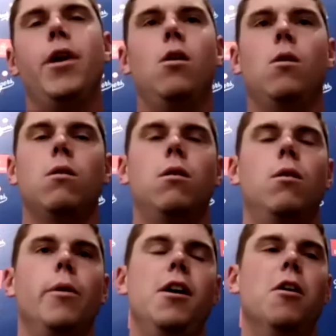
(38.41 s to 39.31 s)
a,
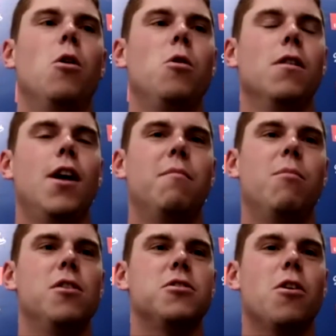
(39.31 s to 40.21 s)
we hit a whole lot of
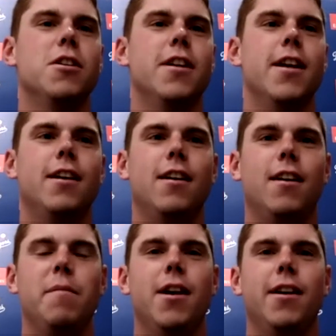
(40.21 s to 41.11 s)
balls hard today. I
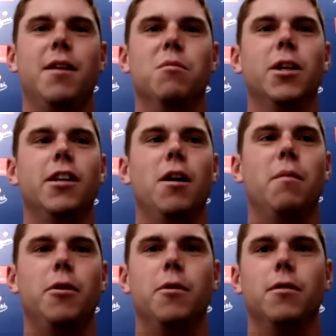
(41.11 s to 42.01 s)
mean, I kept looking up.
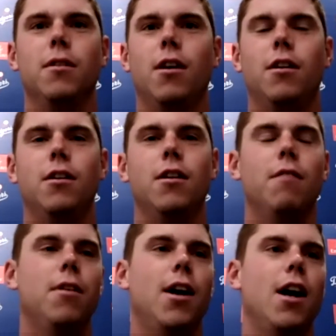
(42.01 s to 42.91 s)
There were one oh
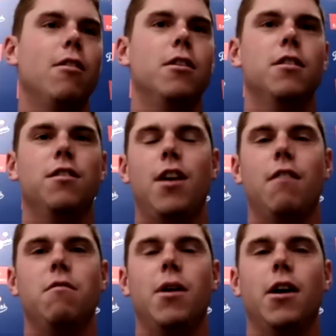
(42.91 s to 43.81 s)
five, one oh
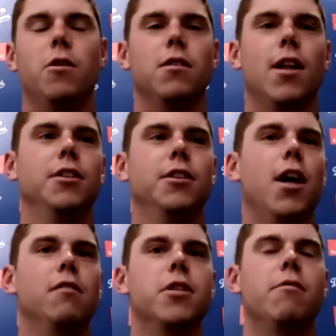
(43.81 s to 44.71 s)
seven on our line
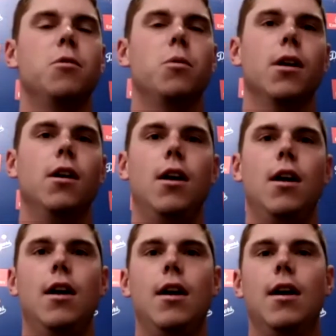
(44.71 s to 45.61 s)
drives everywhere.
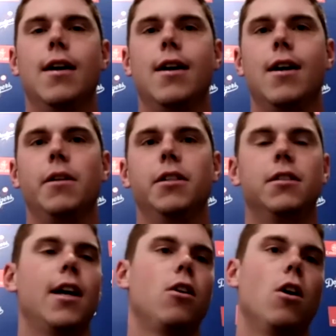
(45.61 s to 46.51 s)
Um, they just
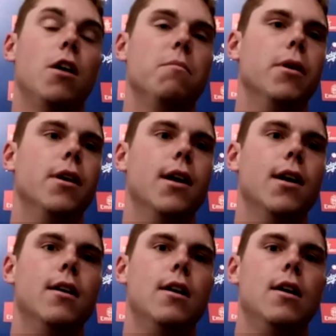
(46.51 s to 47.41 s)
got caught. But, uh,
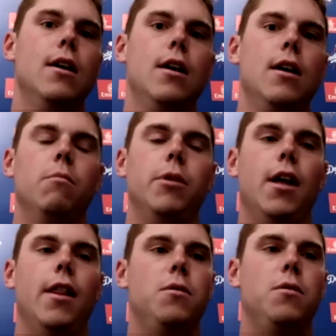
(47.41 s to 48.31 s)
yeah,
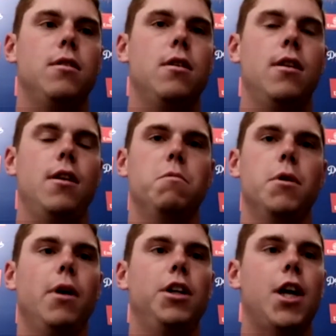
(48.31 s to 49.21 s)
that was that was good
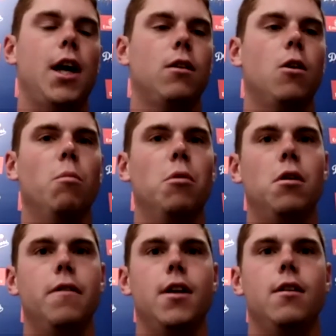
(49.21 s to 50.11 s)
by Jock, the homer.
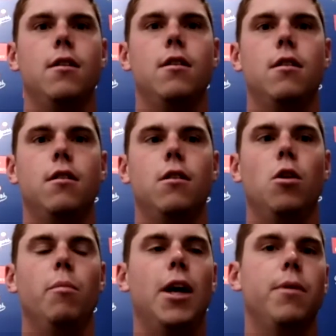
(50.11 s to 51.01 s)
And then, you know, the
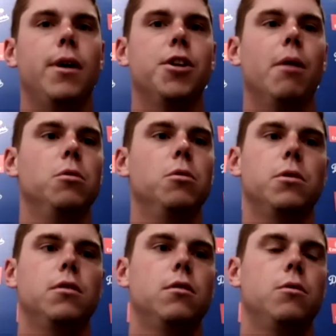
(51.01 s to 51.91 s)
back-to-back doubles
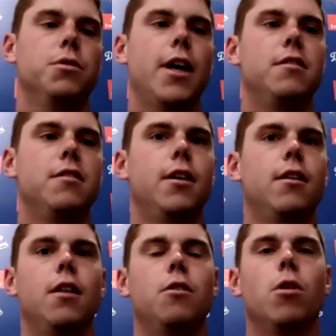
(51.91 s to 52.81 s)
was, was nice to get
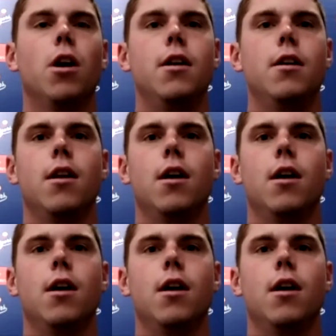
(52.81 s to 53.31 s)
another run. And, uh,